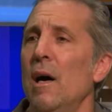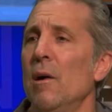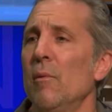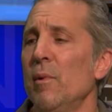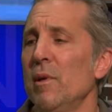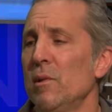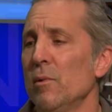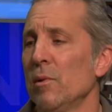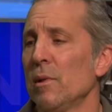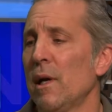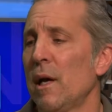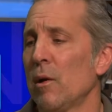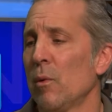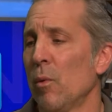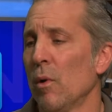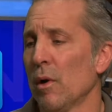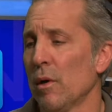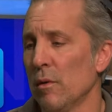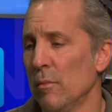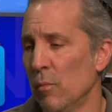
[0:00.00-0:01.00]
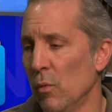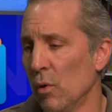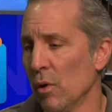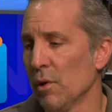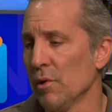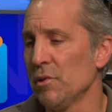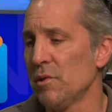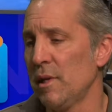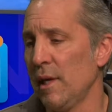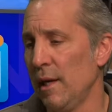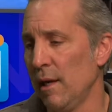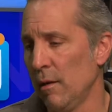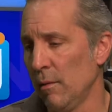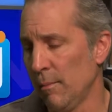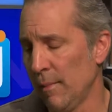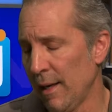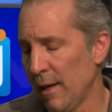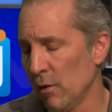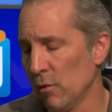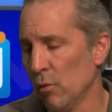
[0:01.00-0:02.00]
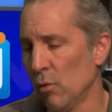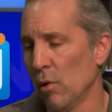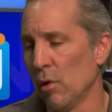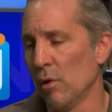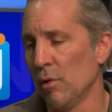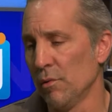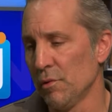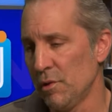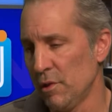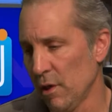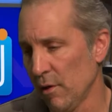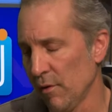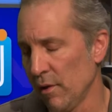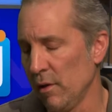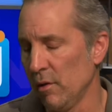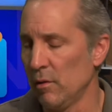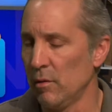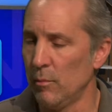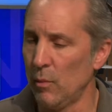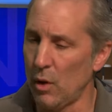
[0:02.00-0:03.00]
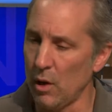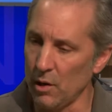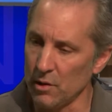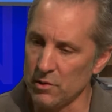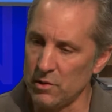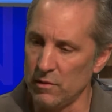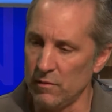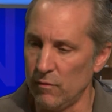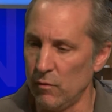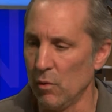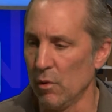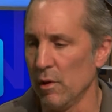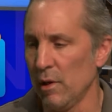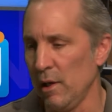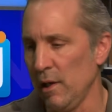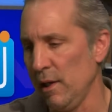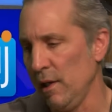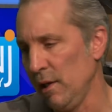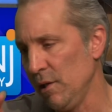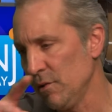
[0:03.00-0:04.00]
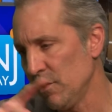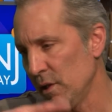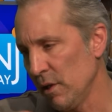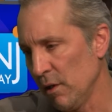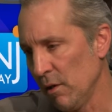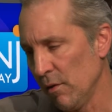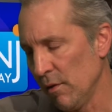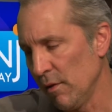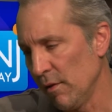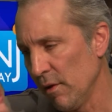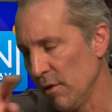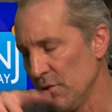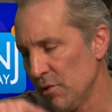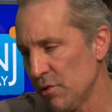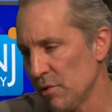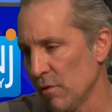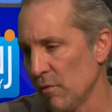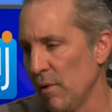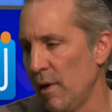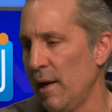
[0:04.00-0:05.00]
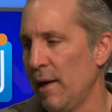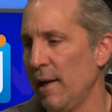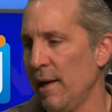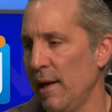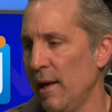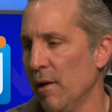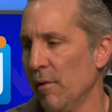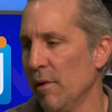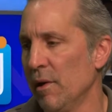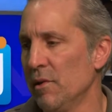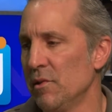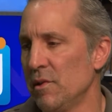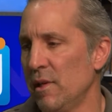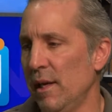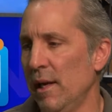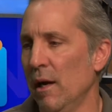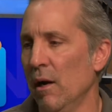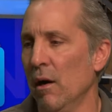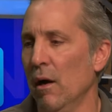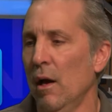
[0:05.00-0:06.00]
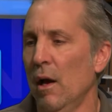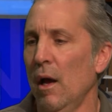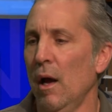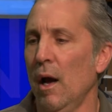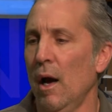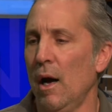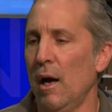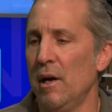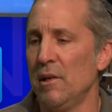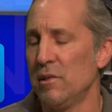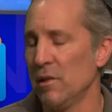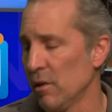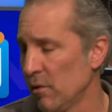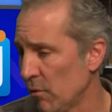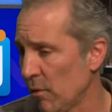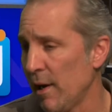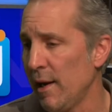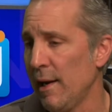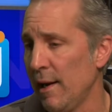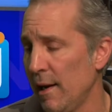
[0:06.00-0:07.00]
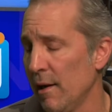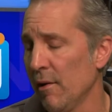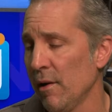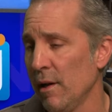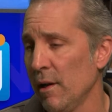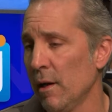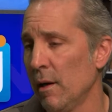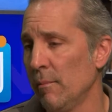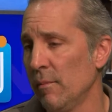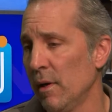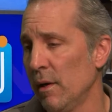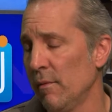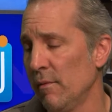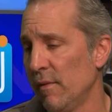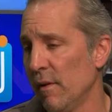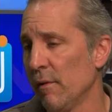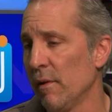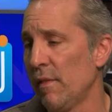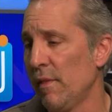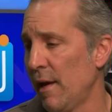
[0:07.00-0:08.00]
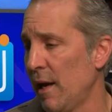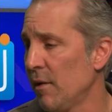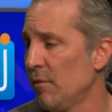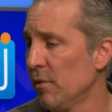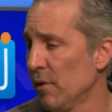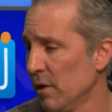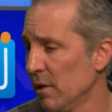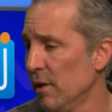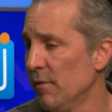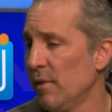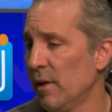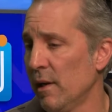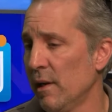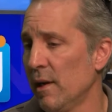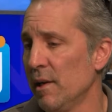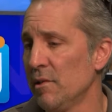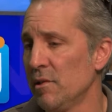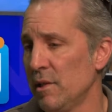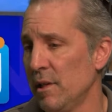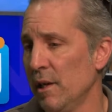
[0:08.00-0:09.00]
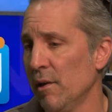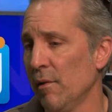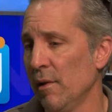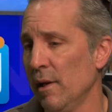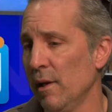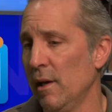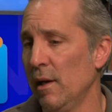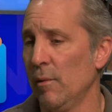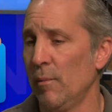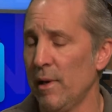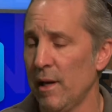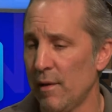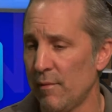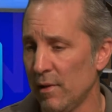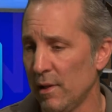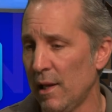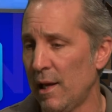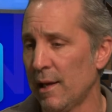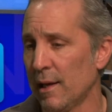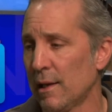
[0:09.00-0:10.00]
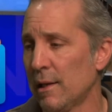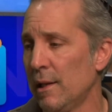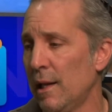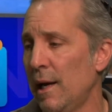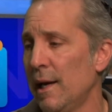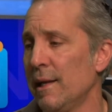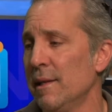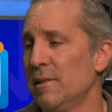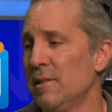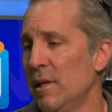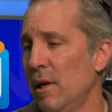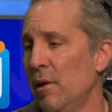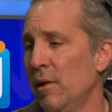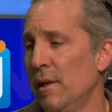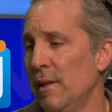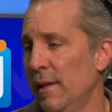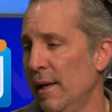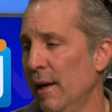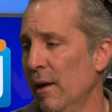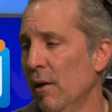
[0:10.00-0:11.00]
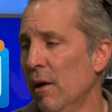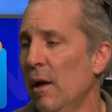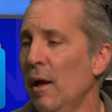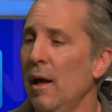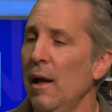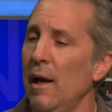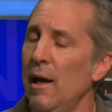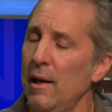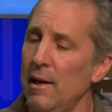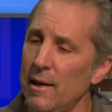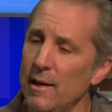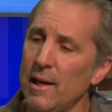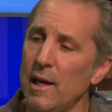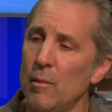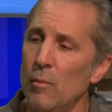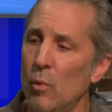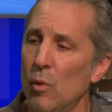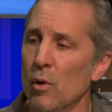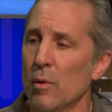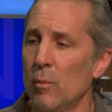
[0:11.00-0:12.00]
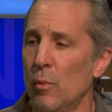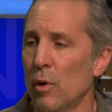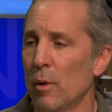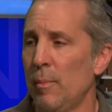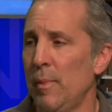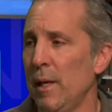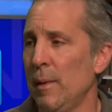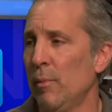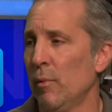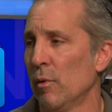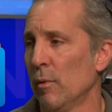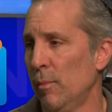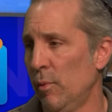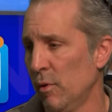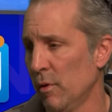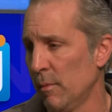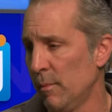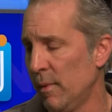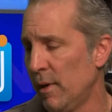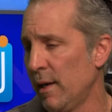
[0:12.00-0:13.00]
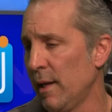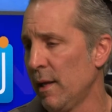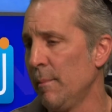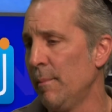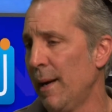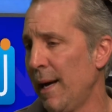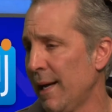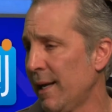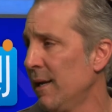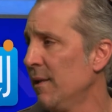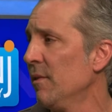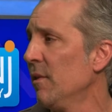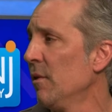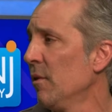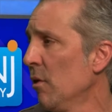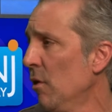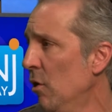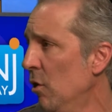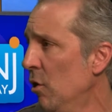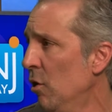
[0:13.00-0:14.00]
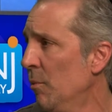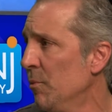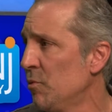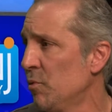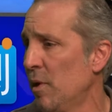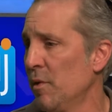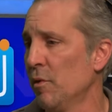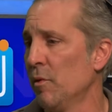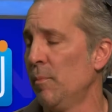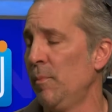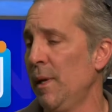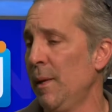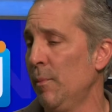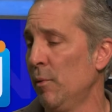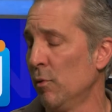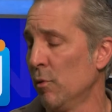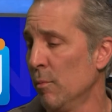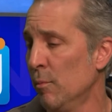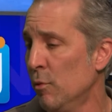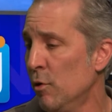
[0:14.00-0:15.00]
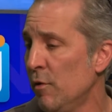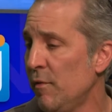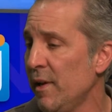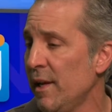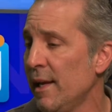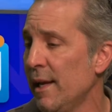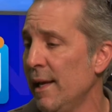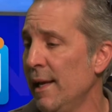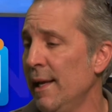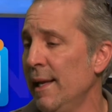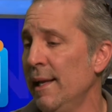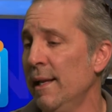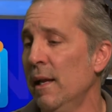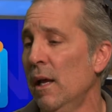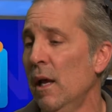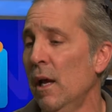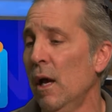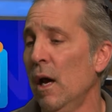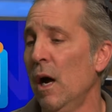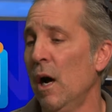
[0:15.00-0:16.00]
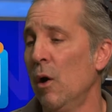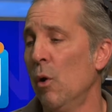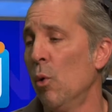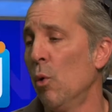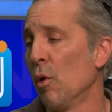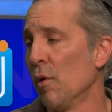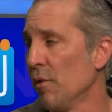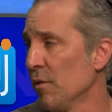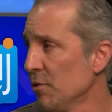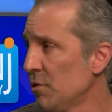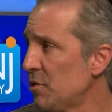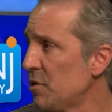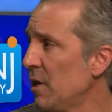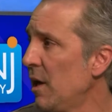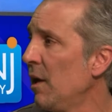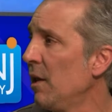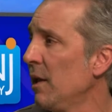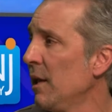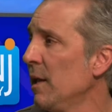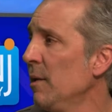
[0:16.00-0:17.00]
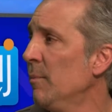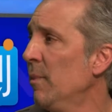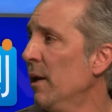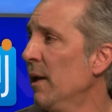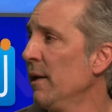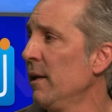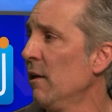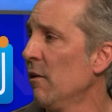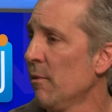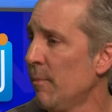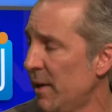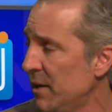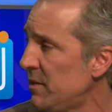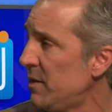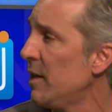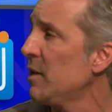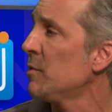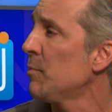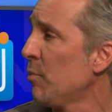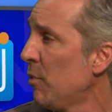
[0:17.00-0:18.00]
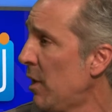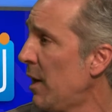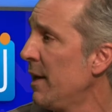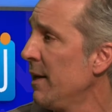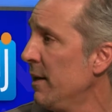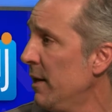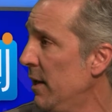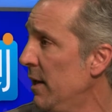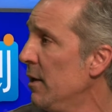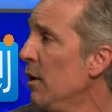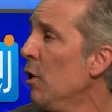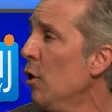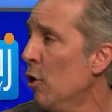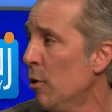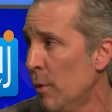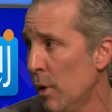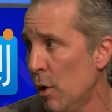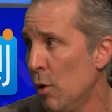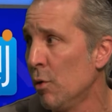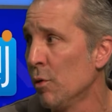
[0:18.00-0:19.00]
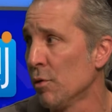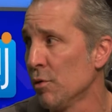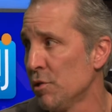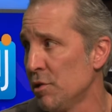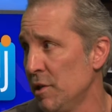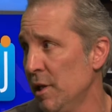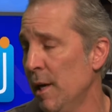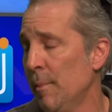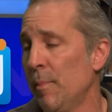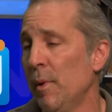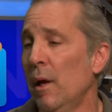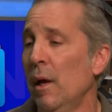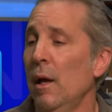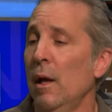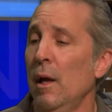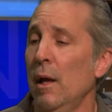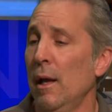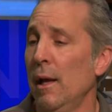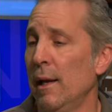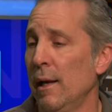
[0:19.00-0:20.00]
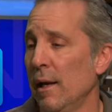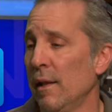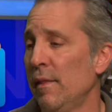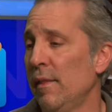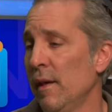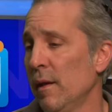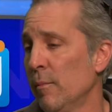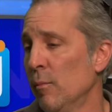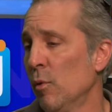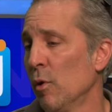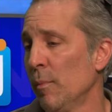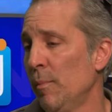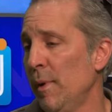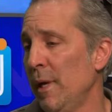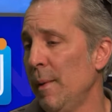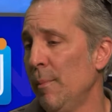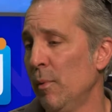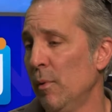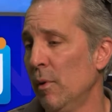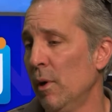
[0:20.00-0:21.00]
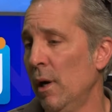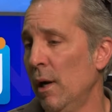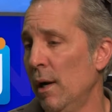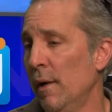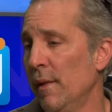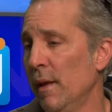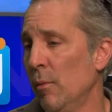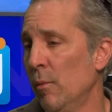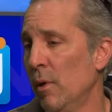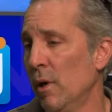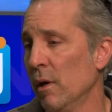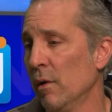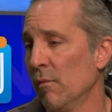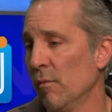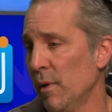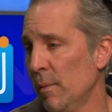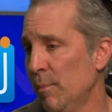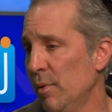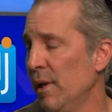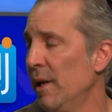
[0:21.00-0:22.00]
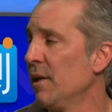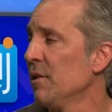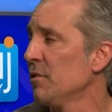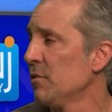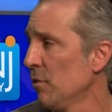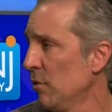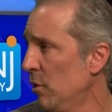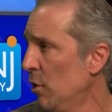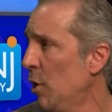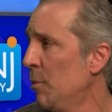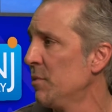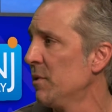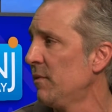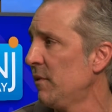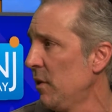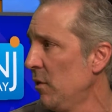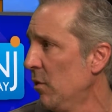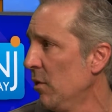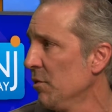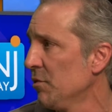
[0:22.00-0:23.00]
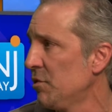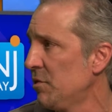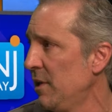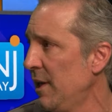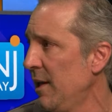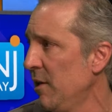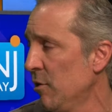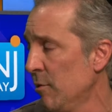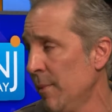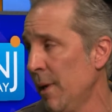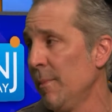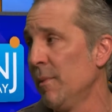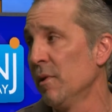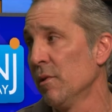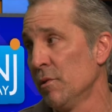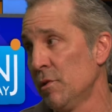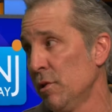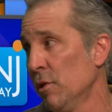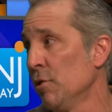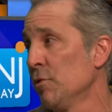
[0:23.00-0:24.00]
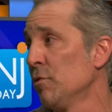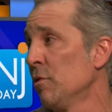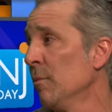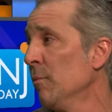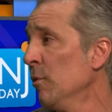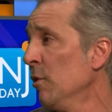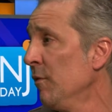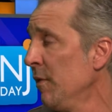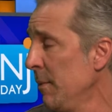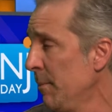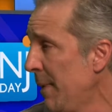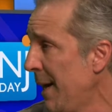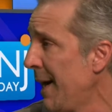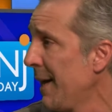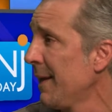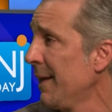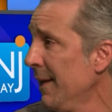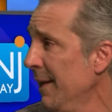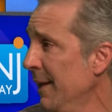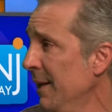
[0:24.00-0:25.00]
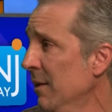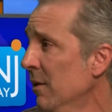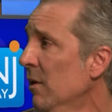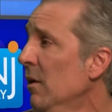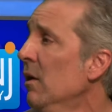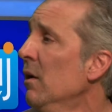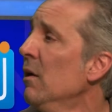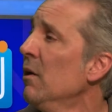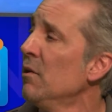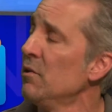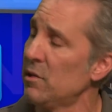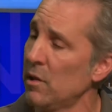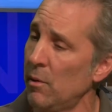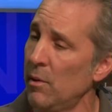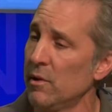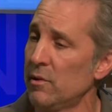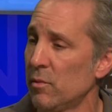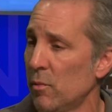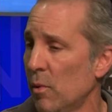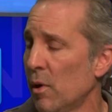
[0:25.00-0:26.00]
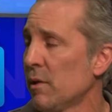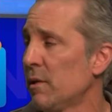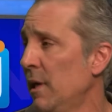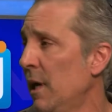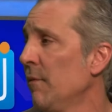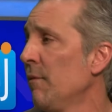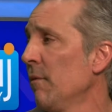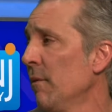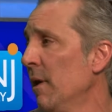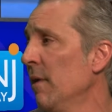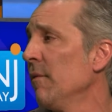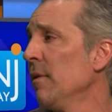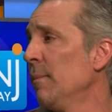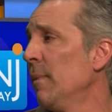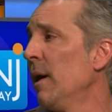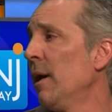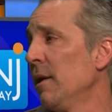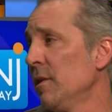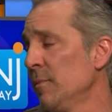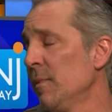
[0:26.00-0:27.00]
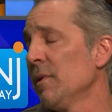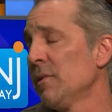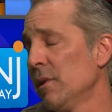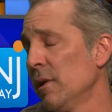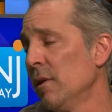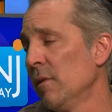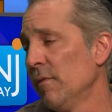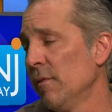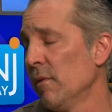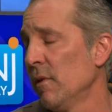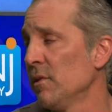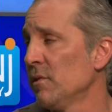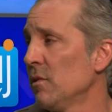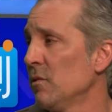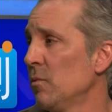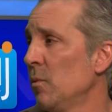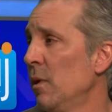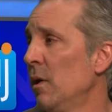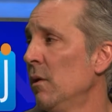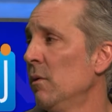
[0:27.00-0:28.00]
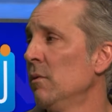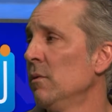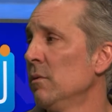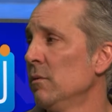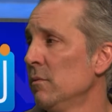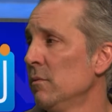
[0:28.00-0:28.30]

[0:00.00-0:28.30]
We do a lot of work in Morristown, Mount Laurel, Cherry Hill, Marlton, Voorhees, those surrounding areas there. It's a great area. I'm very thankful to live in a nice area. And we have a lot of clientele in there. And again, more and more people are putting money back into their homes, whether people are moving in or they're selling. But, everybody takes pride in home ownership. And I think more people, they want to replenish their homes if they are staying, or maybe their children are moving back in. So it's worked out for everybody, especially, for us as well.